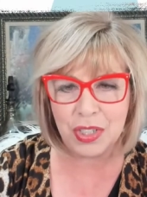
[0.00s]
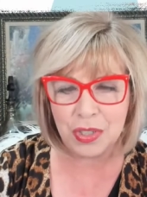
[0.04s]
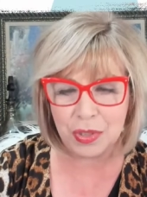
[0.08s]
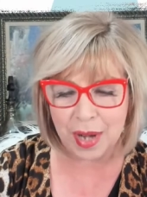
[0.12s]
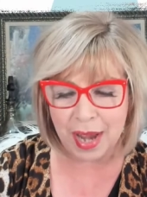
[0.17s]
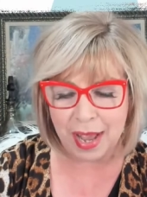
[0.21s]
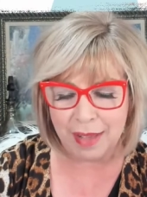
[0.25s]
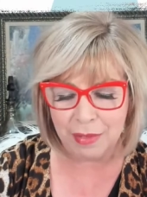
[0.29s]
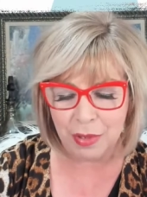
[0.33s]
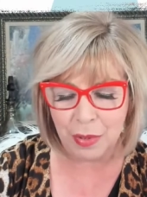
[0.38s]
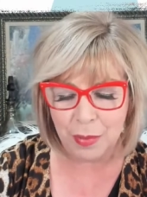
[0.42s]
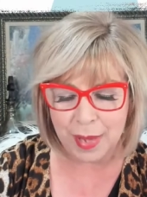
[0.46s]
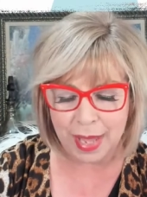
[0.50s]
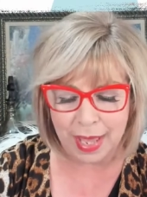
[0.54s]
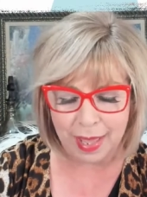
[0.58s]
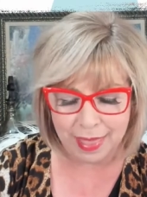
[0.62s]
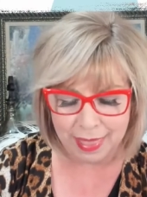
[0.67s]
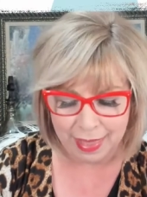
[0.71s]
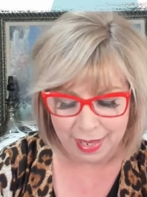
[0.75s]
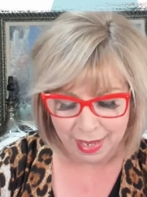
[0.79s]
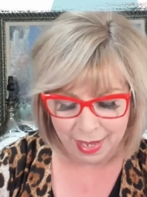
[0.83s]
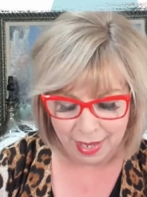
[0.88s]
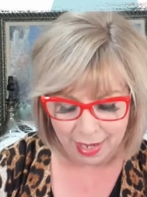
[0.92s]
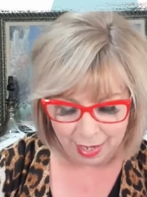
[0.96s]
you can travel
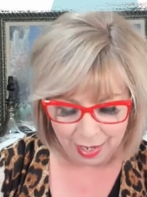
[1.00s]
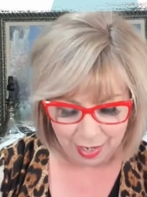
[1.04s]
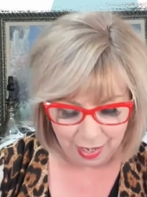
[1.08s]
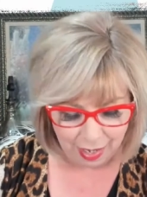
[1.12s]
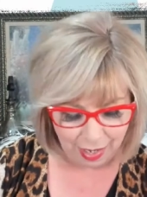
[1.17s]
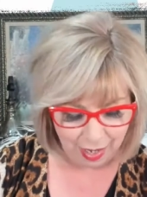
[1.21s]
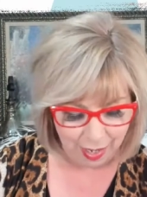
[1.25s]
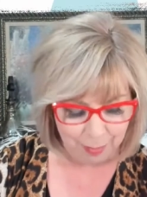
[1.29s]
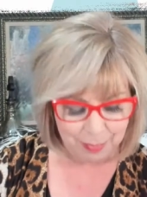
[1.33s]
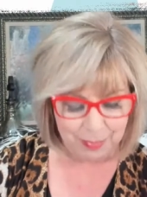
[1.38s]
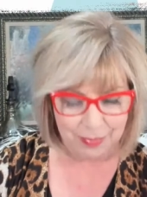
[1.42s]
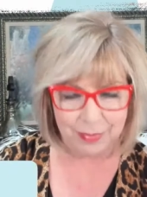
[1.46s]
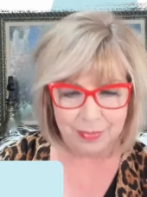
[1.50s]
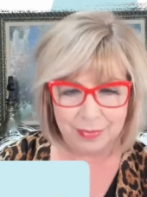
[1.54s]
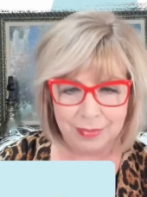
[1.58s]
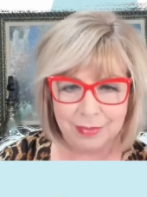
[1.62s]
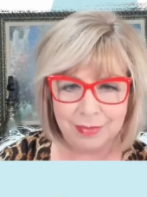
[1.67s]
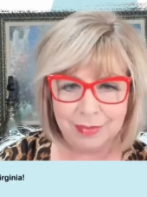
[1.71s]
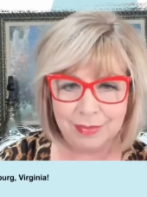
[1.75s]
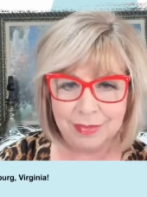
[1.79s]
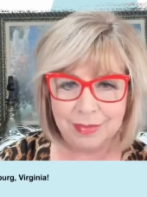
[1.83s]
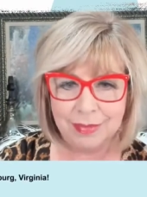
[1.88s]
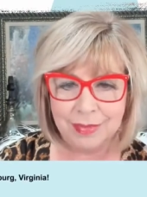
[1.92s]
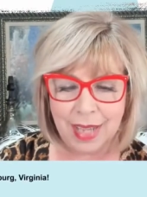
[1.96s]
with.
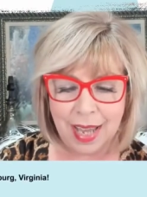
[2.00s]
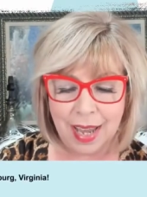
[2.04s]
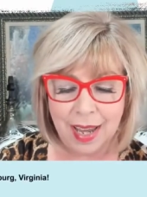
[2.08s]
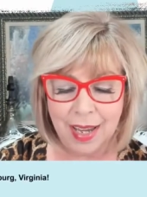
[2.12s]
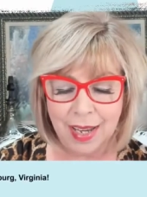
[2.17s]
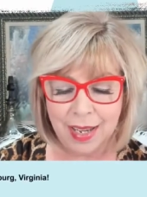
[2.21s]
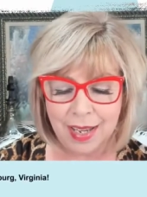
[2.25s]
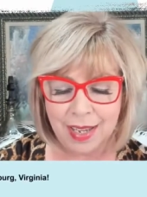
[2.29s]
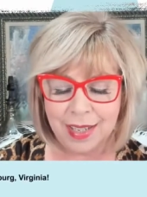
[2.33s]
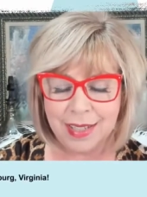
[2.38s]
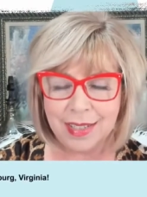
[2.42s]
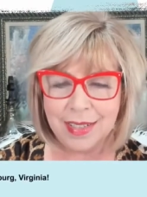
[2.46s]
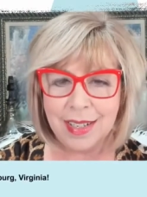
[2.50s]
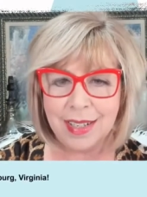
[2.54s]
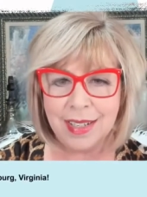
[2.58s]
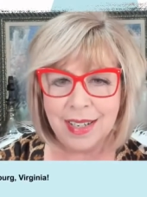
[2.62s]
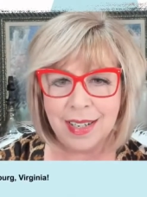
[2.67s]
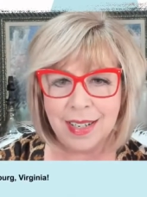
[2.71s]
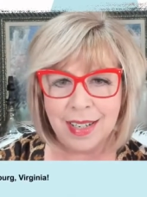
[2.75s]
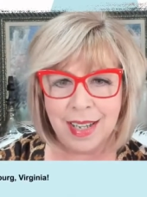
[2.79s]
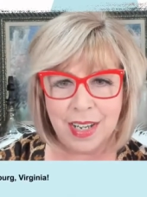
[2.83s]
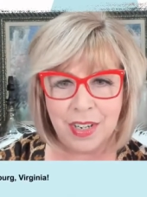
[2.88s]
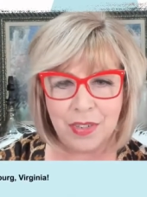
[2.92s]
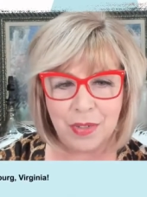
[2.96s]
And
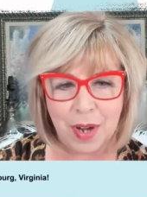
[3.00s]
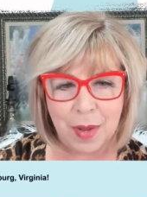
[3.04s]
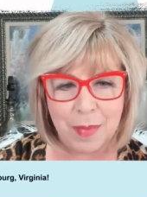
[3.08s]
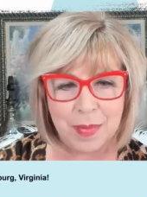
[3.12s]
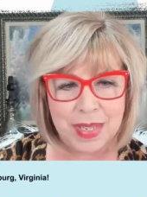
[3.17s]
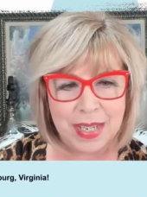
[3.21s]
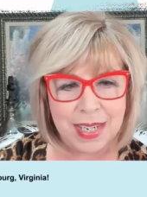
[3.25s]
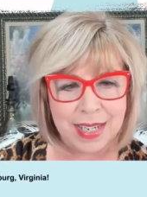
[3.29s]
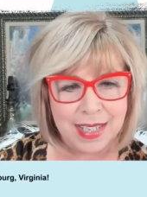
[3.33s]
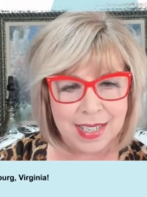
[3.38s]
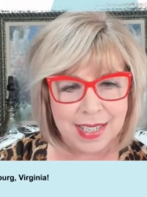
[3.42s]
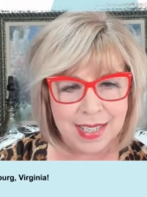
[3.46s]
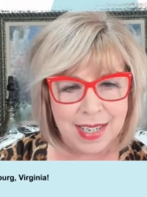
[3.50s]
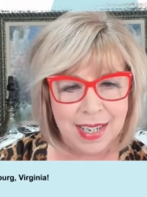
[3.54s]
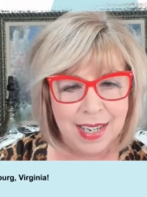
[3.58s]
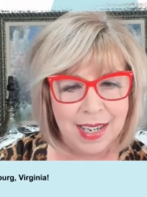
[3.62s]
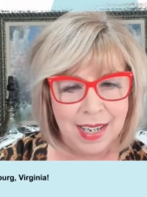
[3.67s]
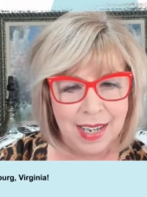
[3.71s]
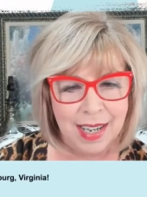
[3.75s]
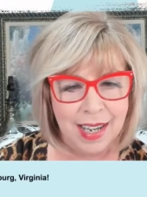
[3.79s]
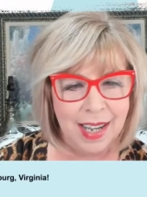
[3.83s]
I dropped this.